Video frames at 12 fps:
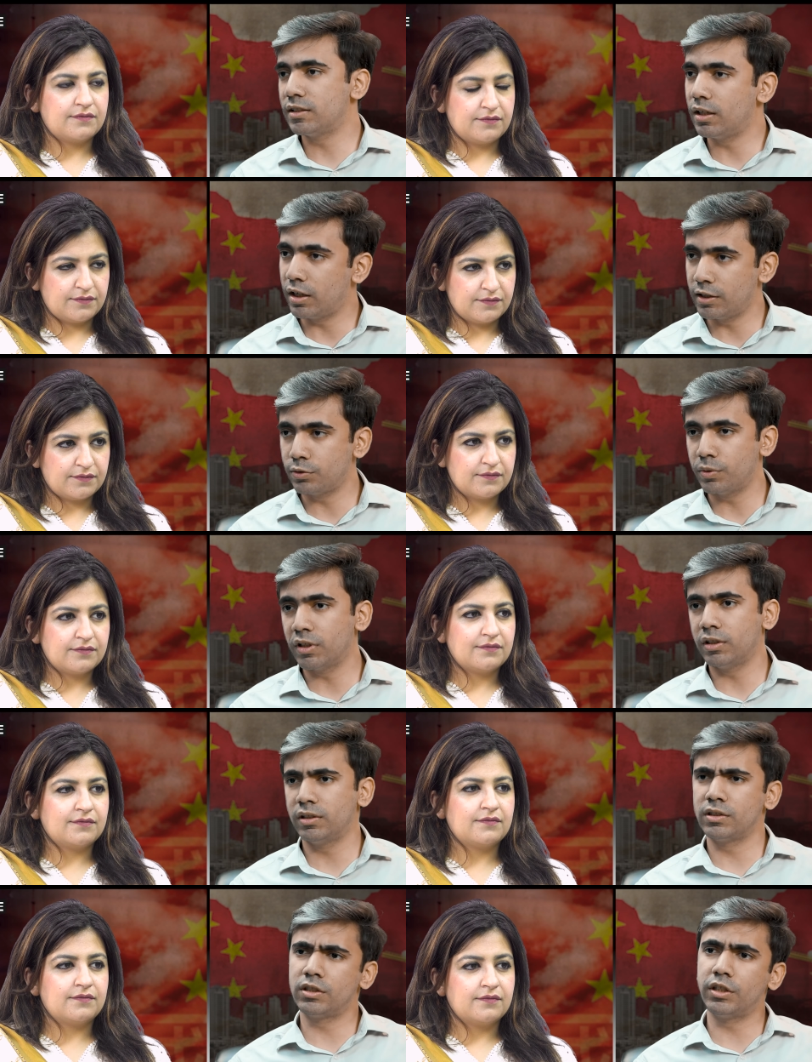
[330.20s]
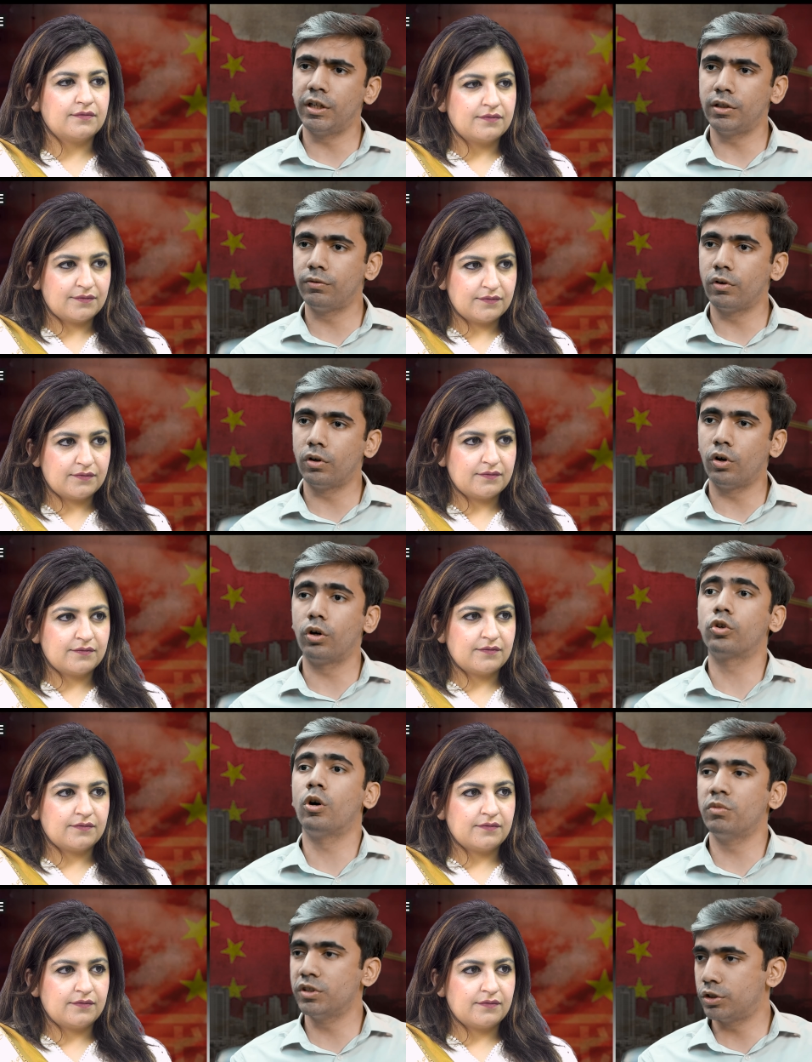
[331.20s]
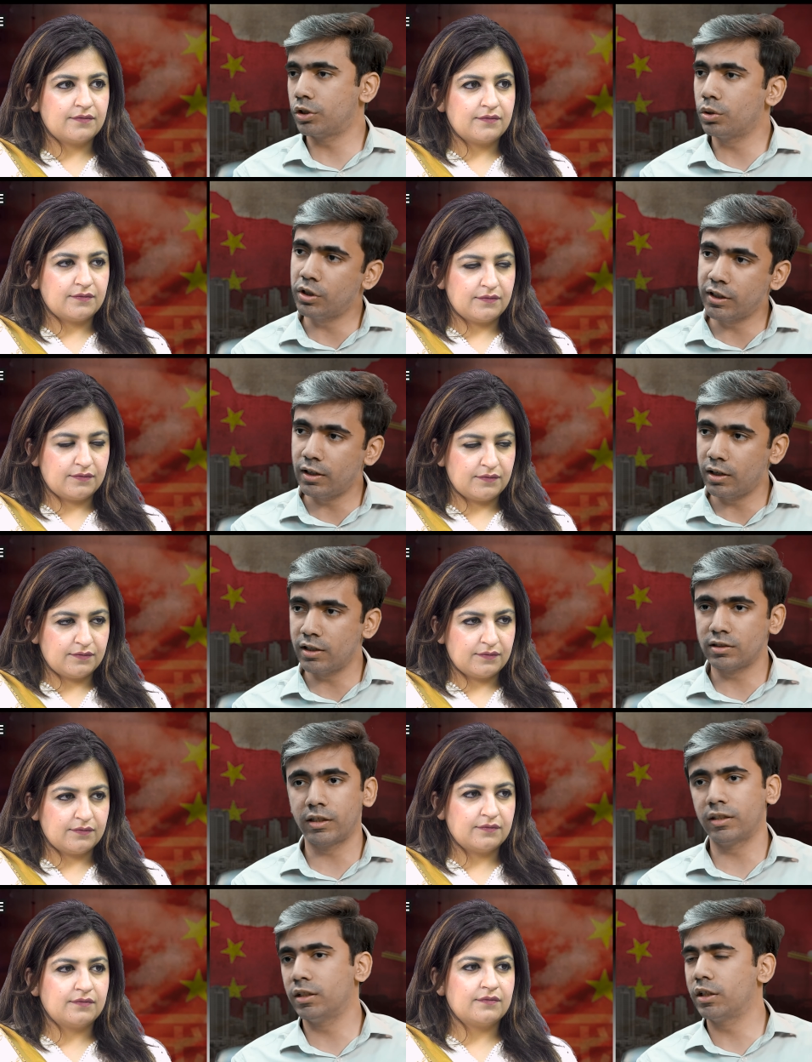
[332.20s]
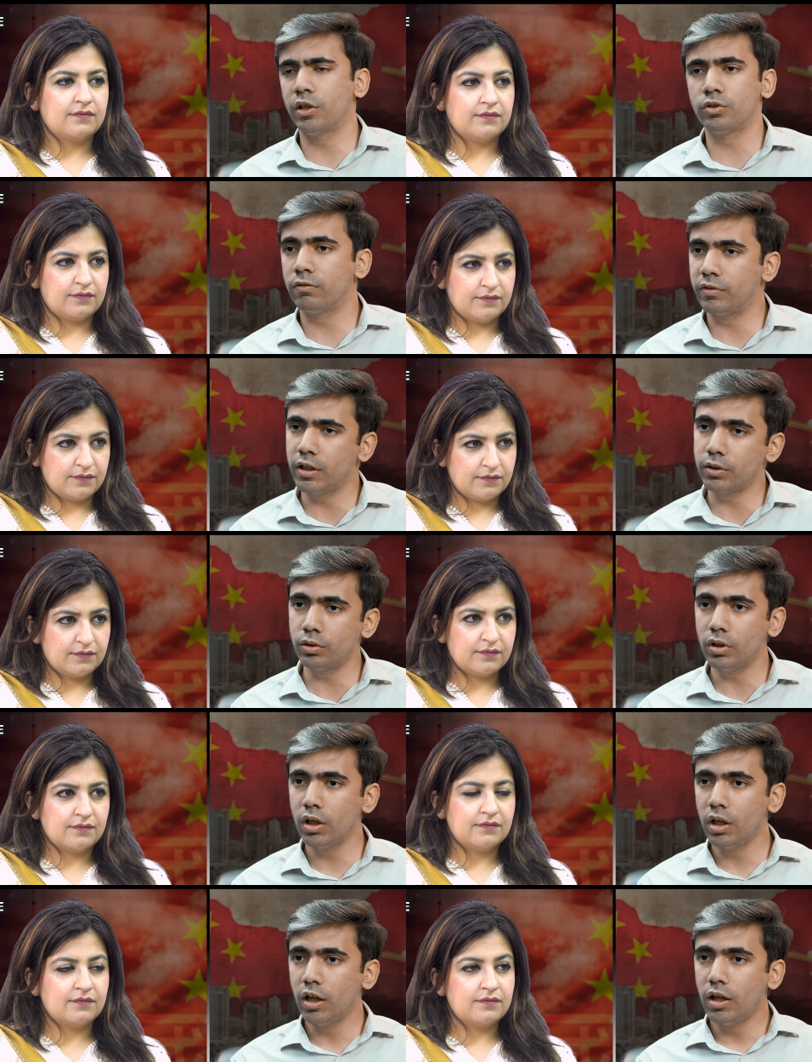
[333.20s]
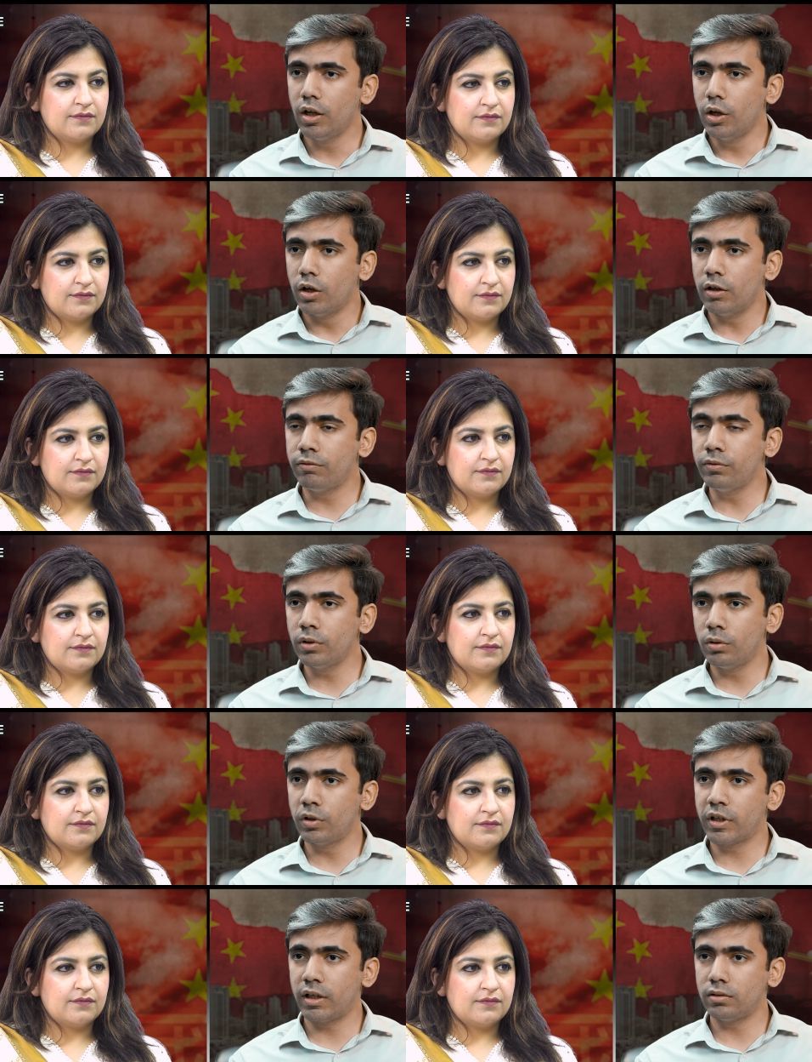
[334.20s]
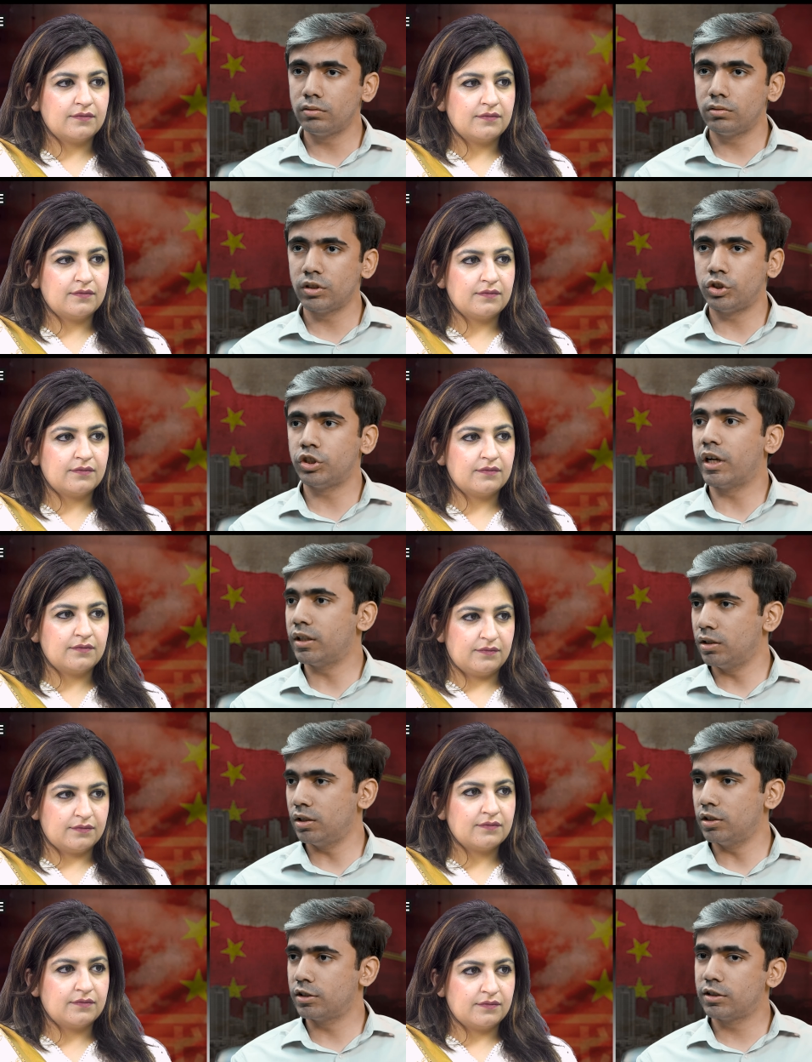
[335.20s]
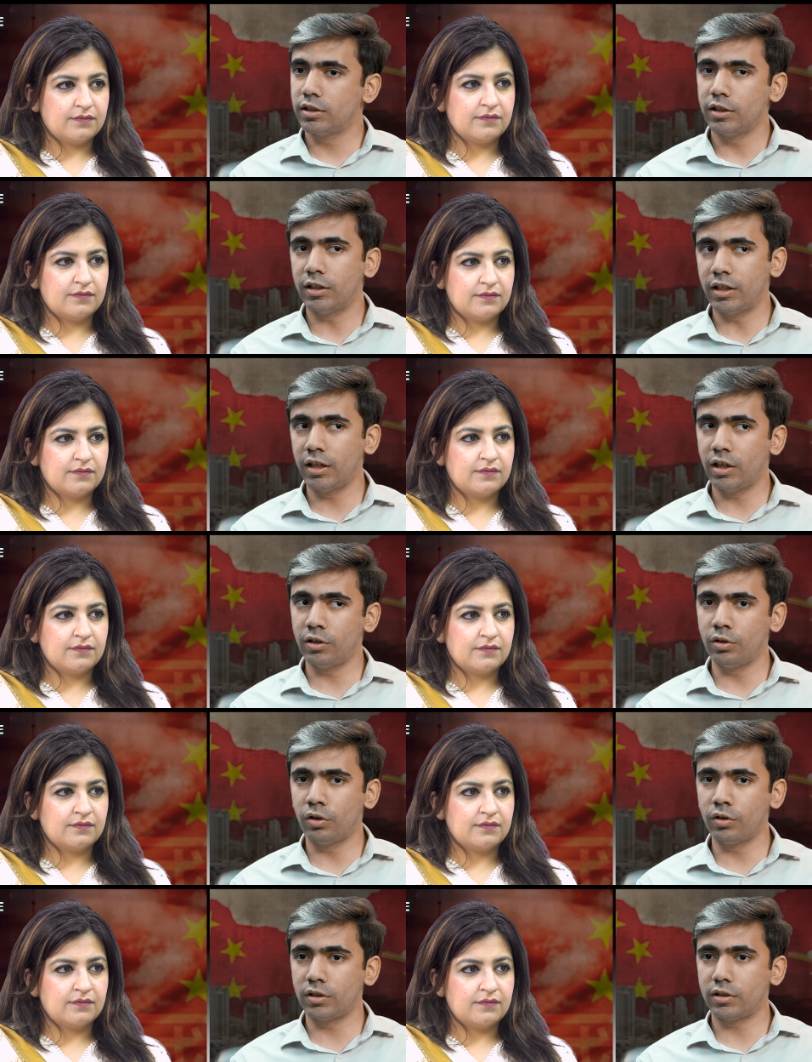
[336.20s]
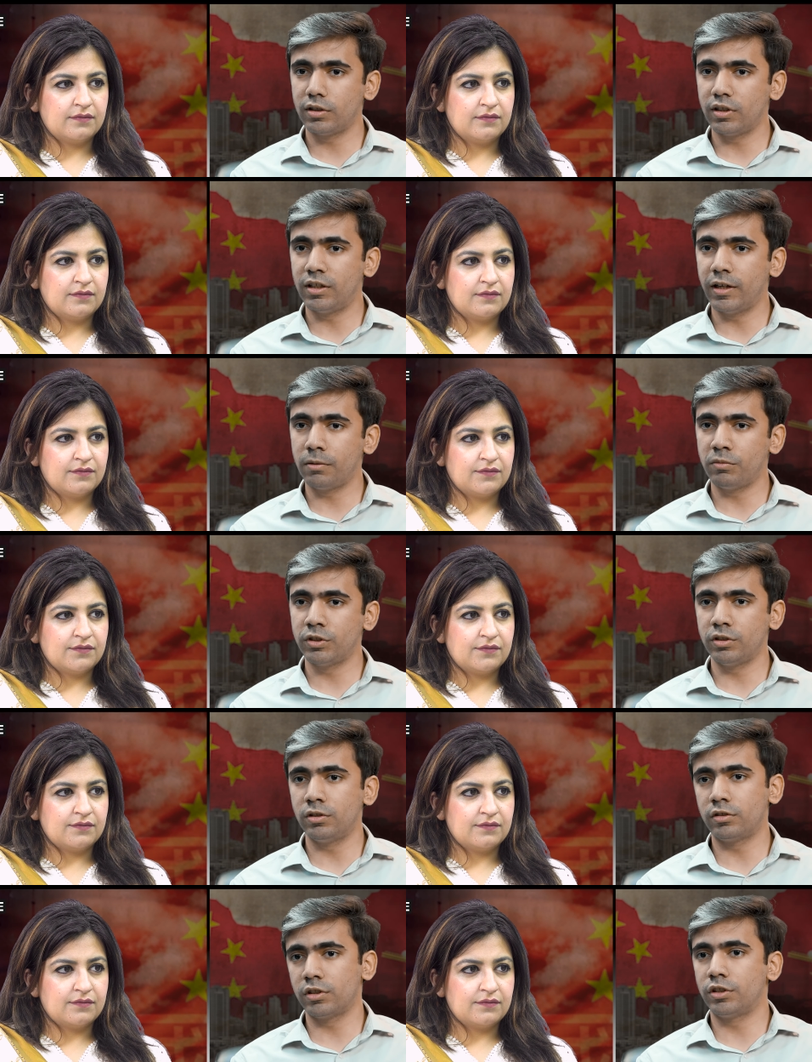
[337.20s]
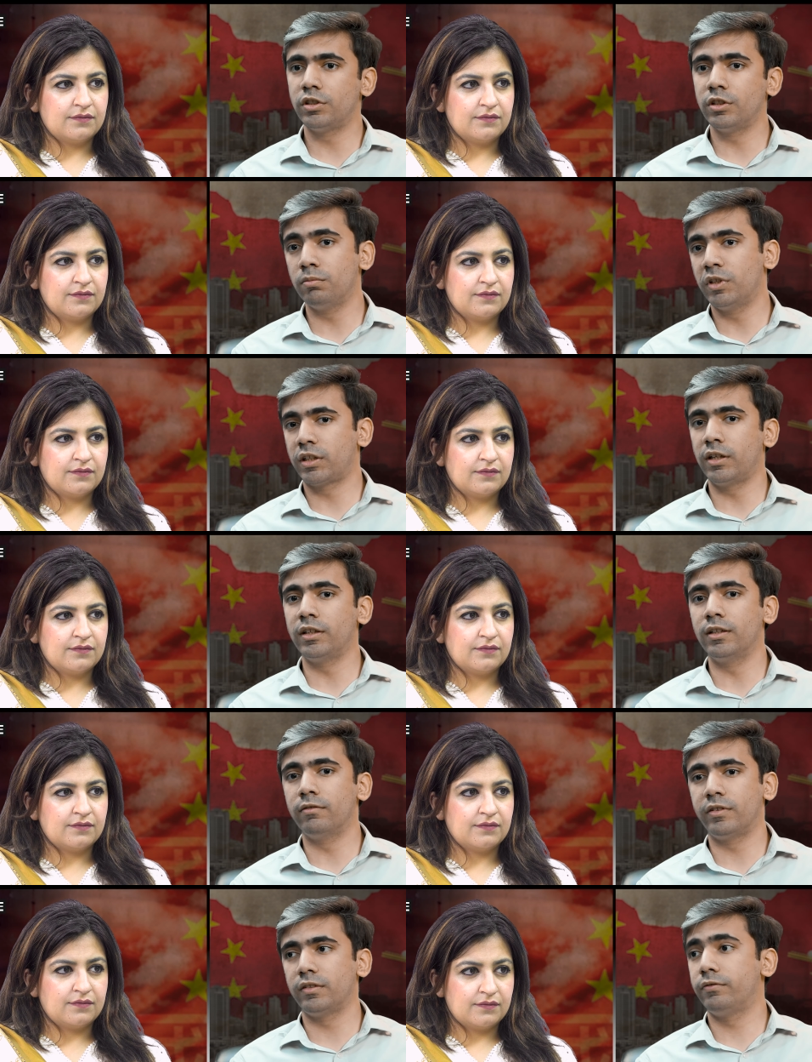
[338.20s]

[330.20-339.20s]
Speaker 1: alliance with another state for or common security alliance like in the case of NATO. If you look at the Chinese, they are not that much interested in making def-